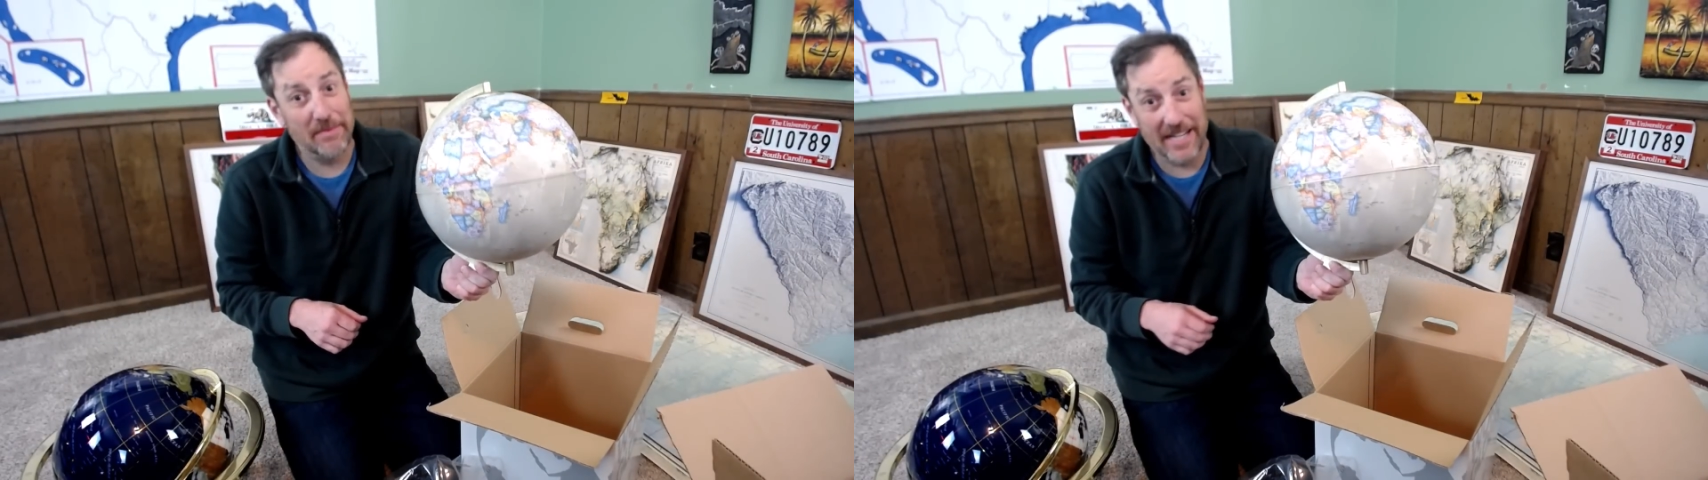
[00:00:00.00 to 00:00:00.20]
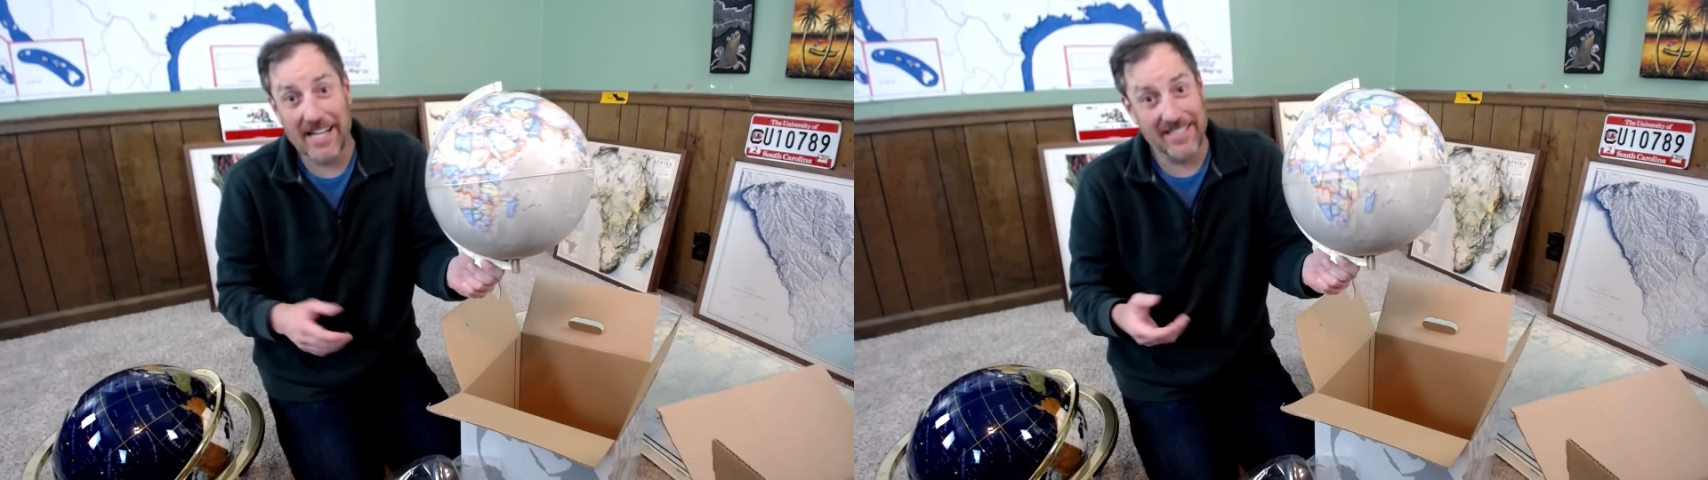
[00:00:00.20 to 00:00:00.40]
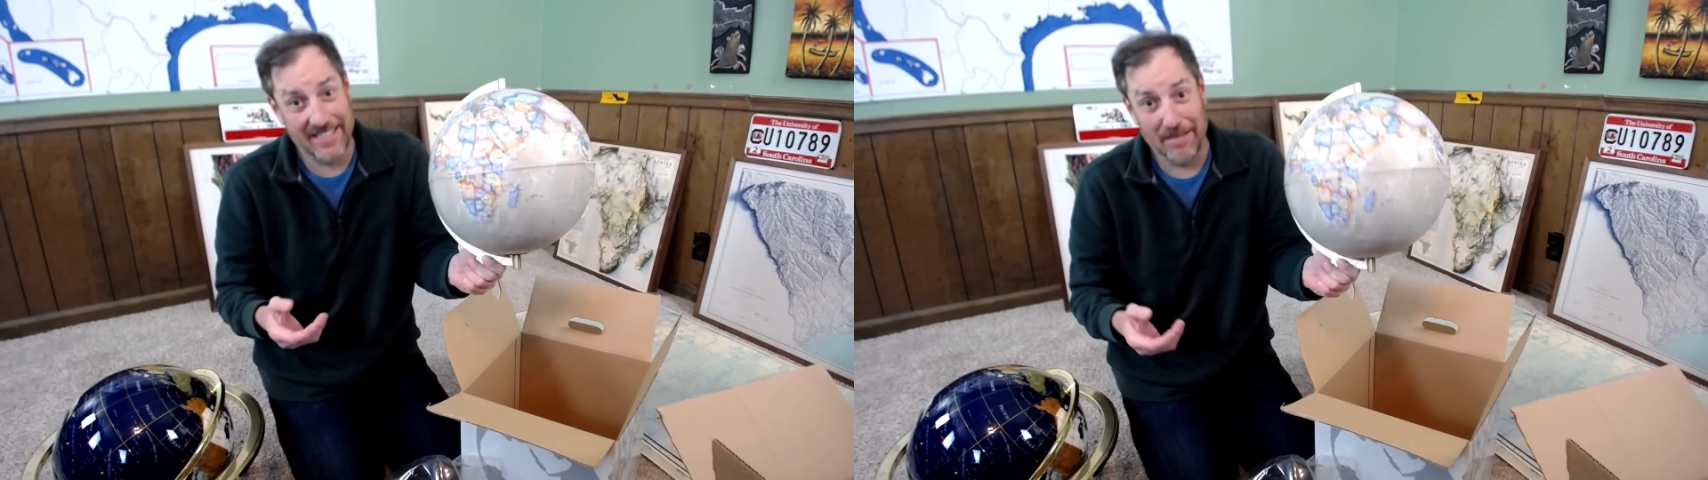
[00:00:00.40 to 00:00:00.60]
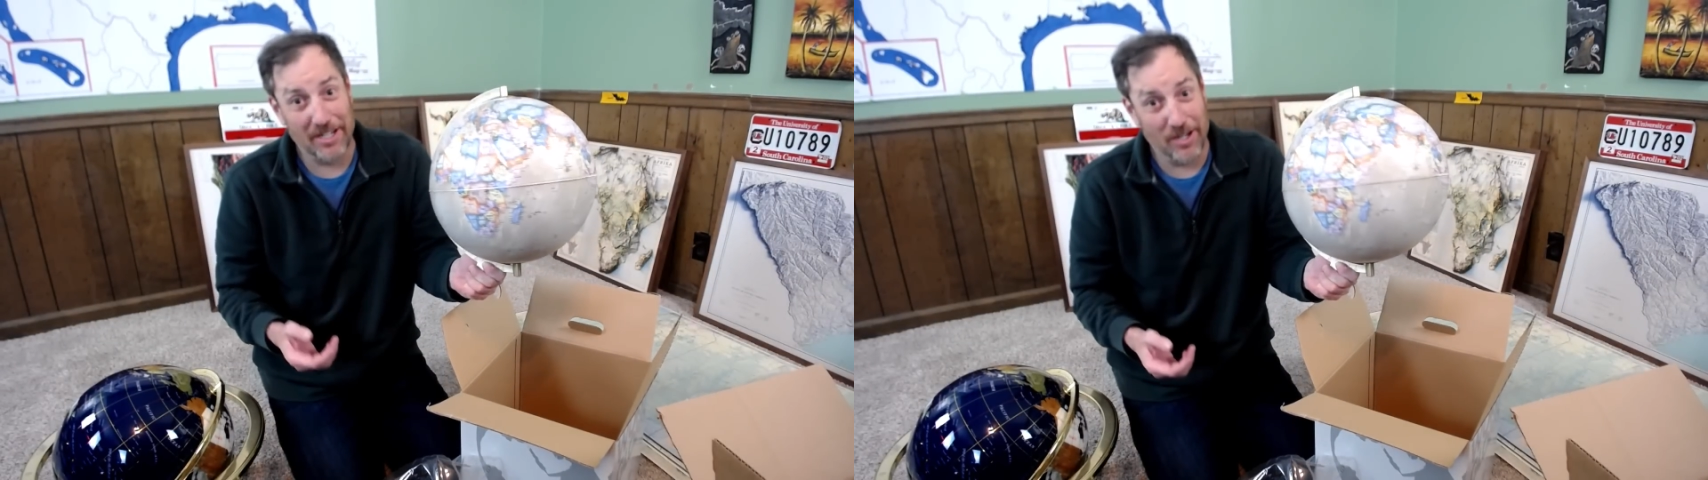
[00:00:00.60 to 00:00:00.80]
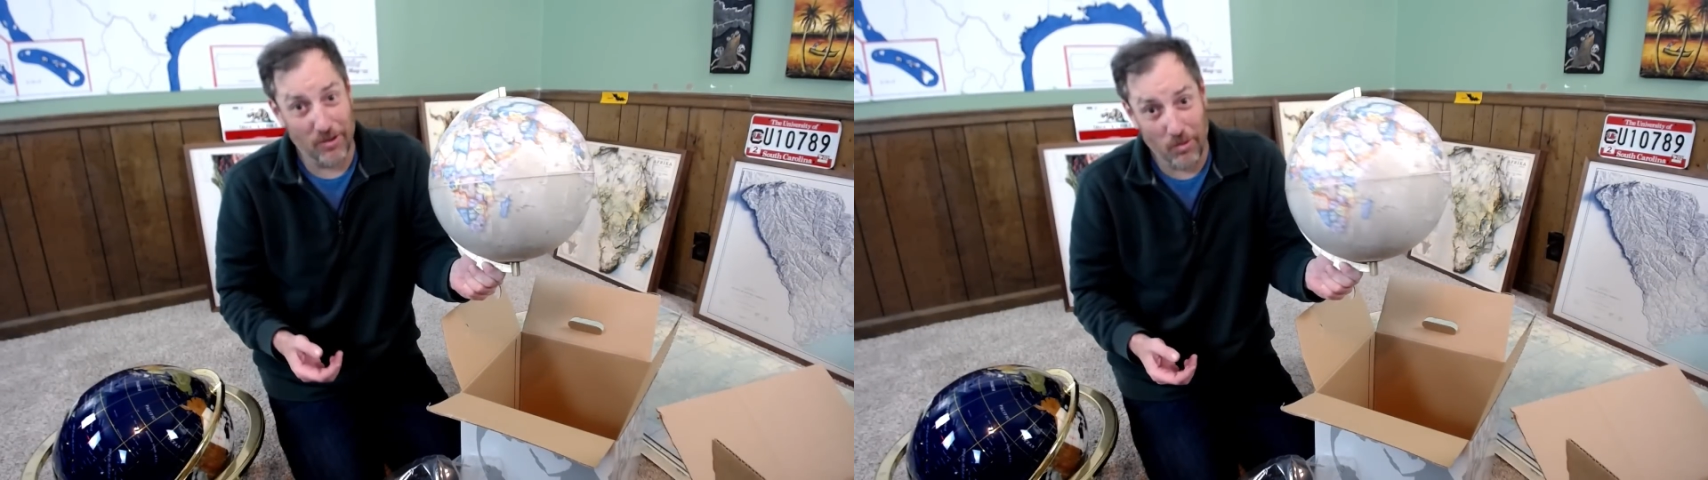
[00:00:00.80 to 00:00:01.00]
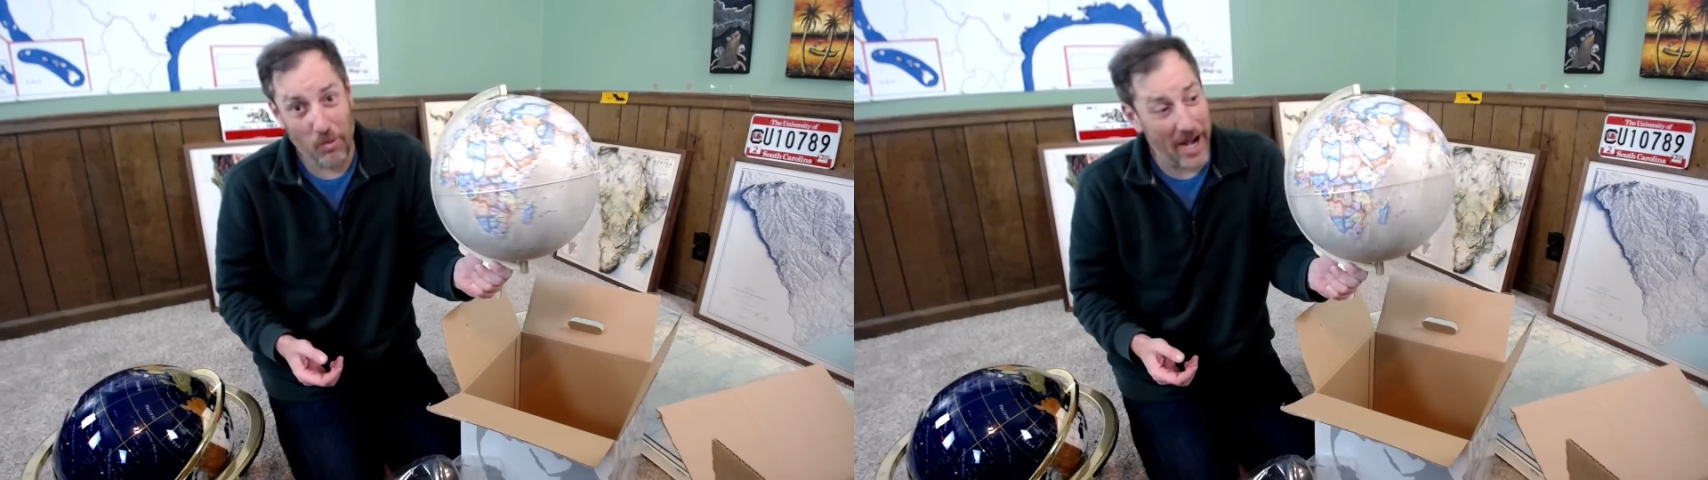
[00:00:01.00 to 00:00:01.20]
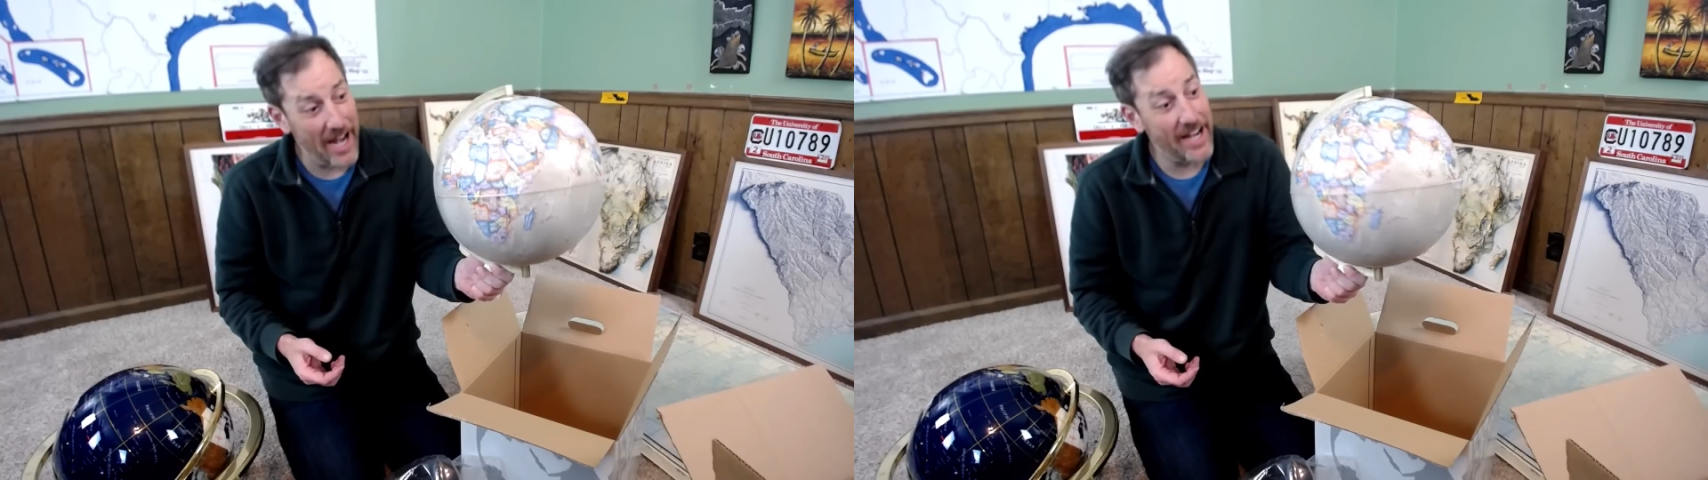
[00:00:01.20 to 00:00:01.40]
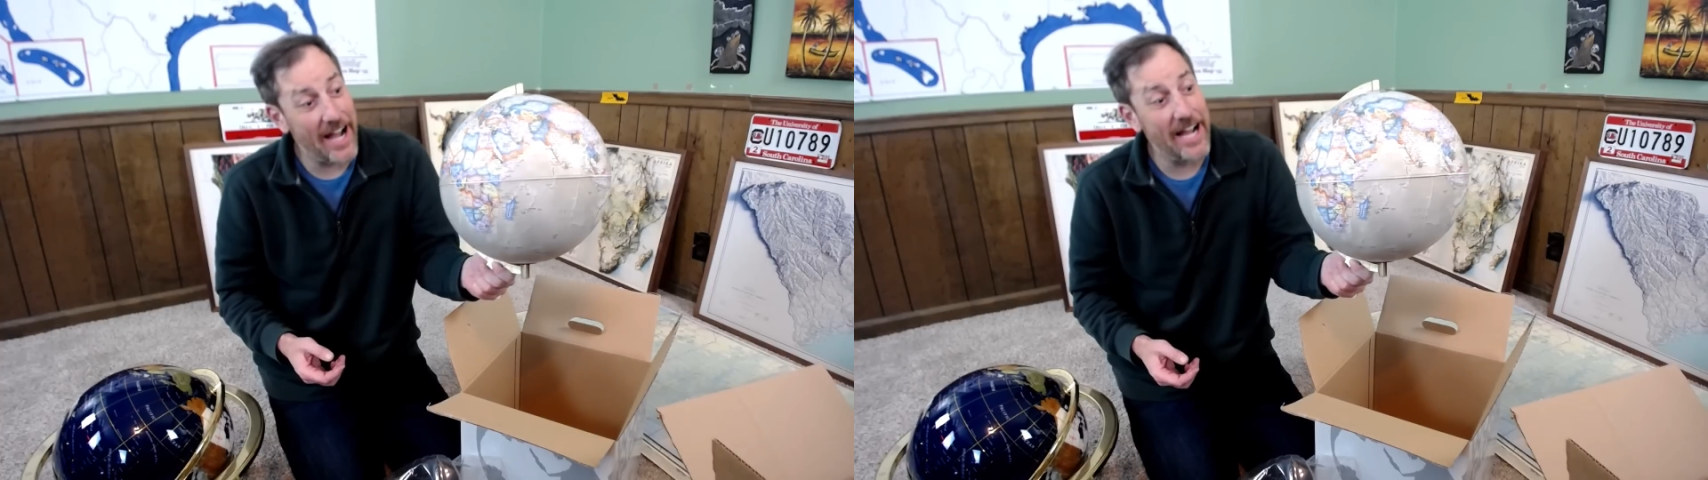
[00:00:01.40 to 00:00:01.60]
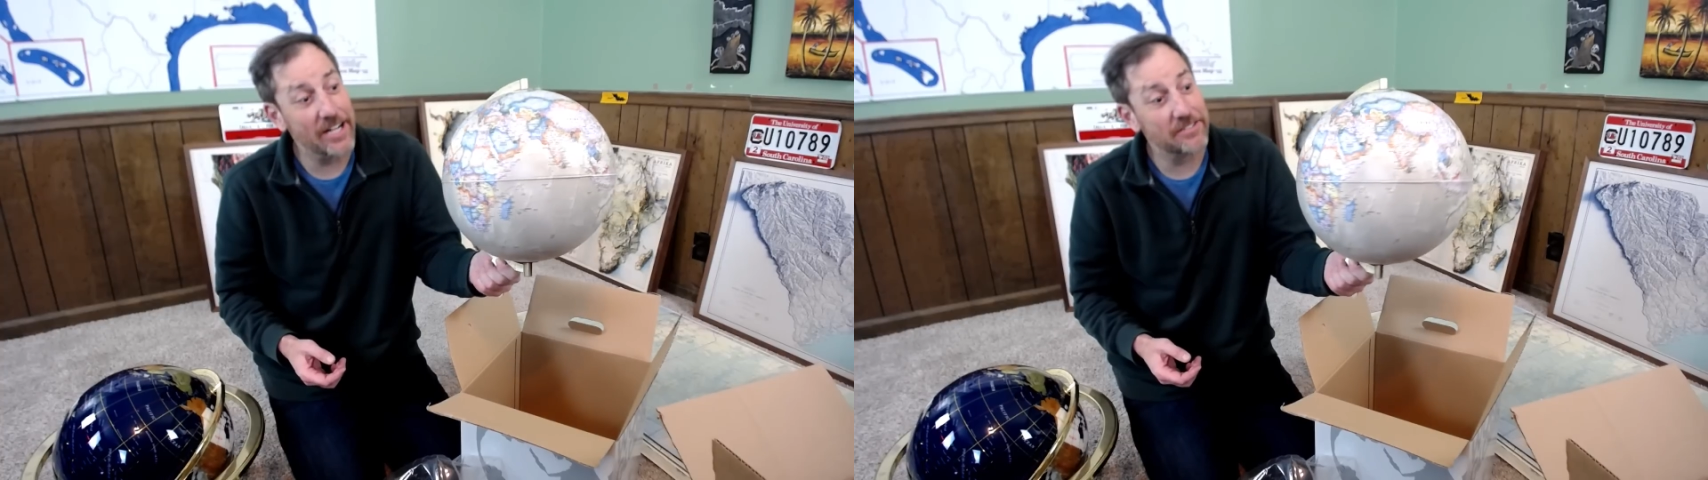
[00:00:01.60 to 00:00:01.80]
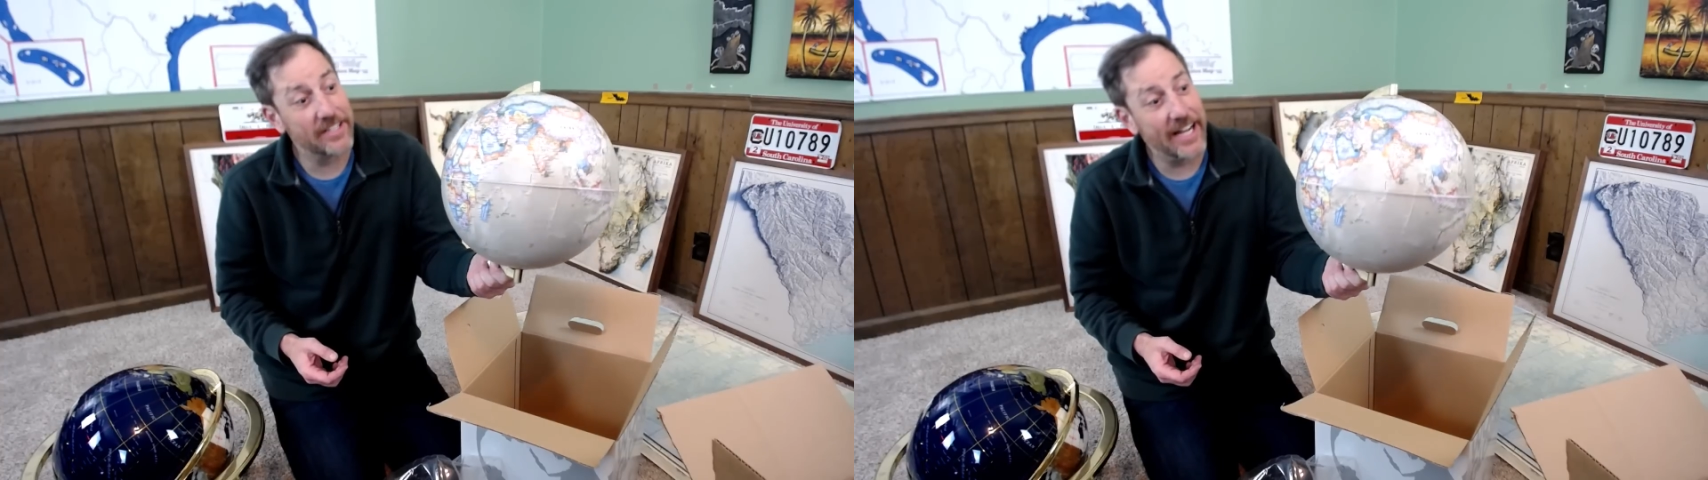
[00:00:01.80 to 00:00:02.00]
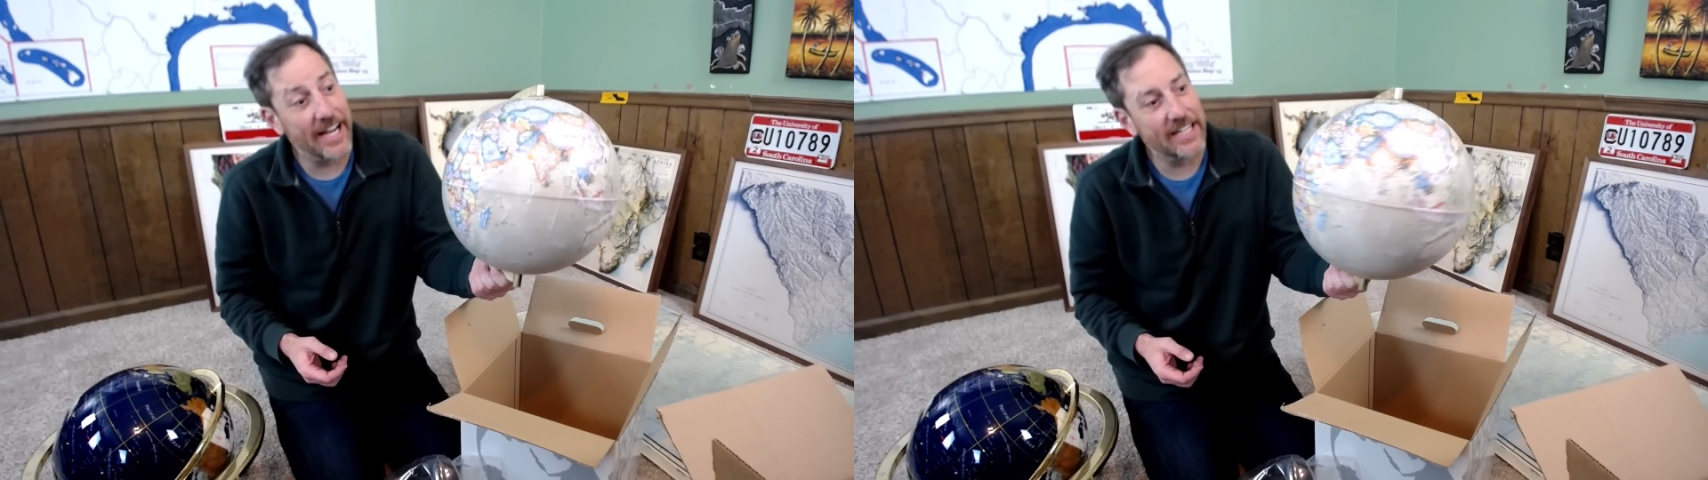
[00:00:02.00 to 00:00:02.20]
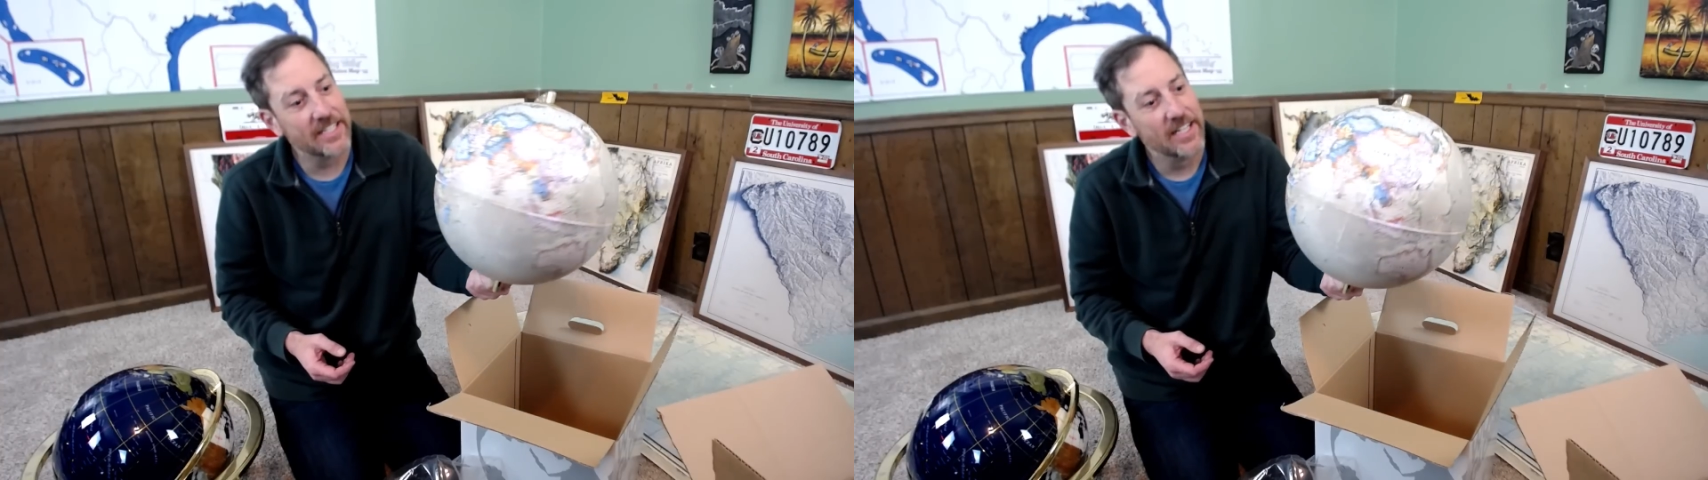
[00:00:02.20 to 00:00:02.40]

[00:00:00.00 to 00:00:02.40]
But they got some that go way higher than that.